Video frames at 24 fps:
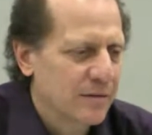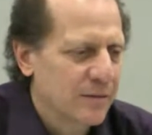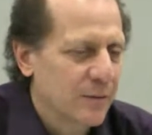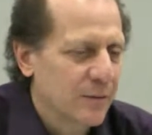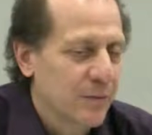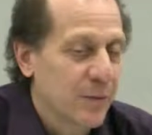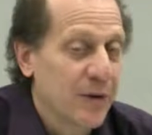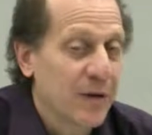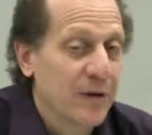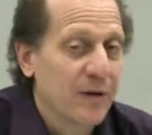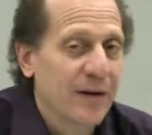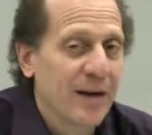
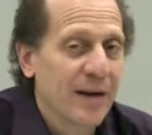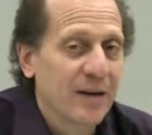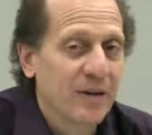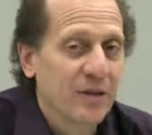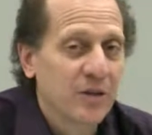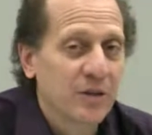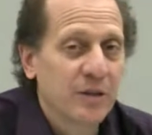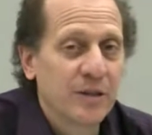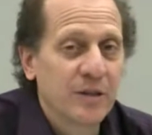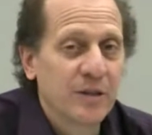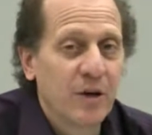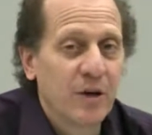We don't
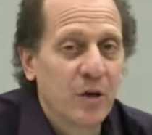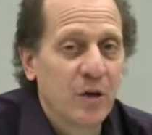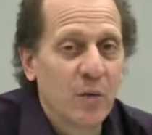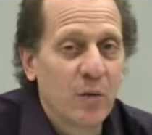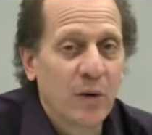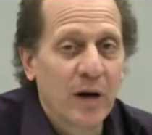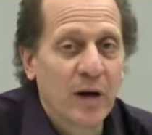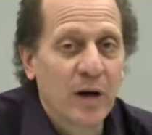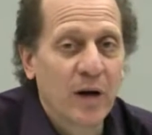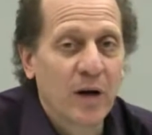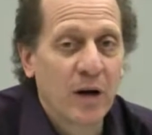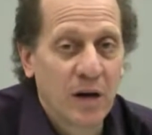actually know
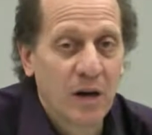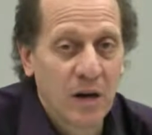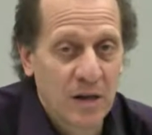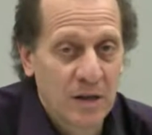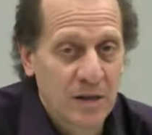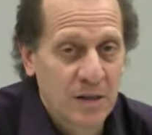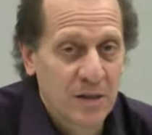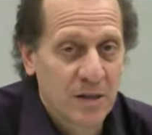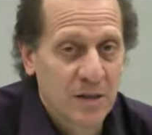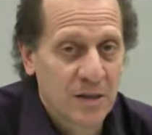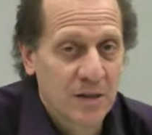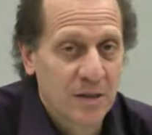what
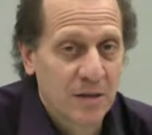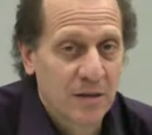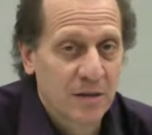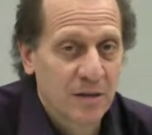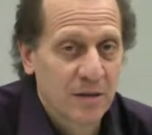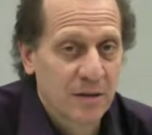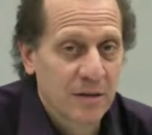causes it.